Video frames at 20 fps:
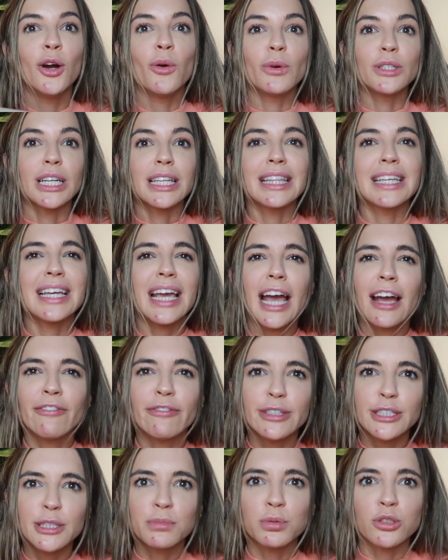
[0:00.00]
which I think
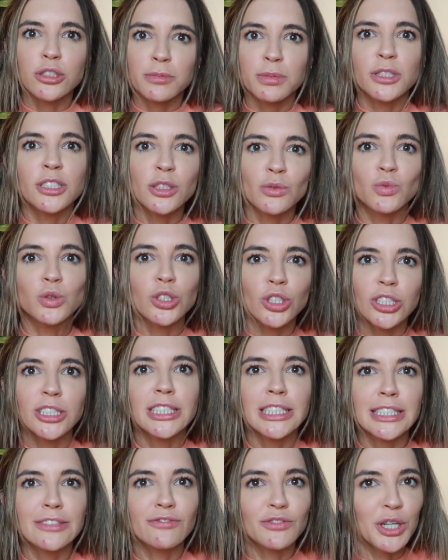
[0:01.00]
every sports bra in the world should
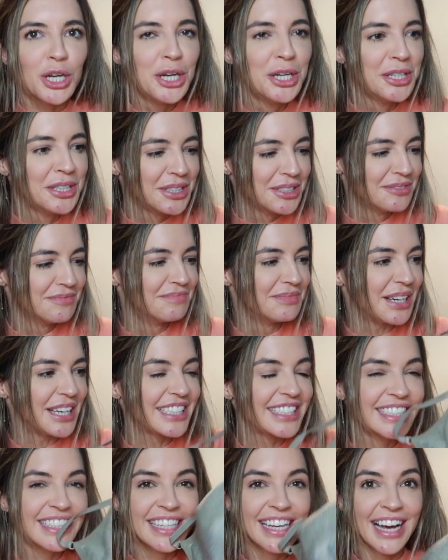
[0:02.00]
have.
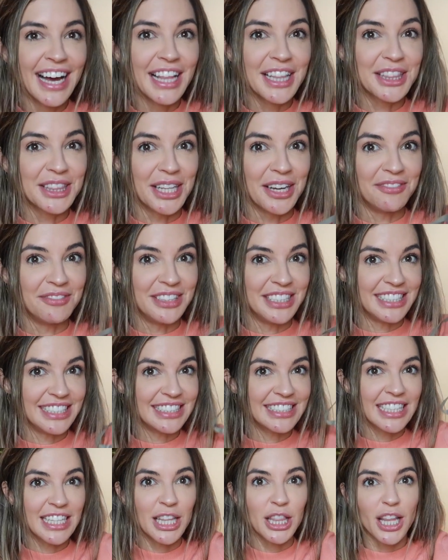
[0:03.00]
But love these.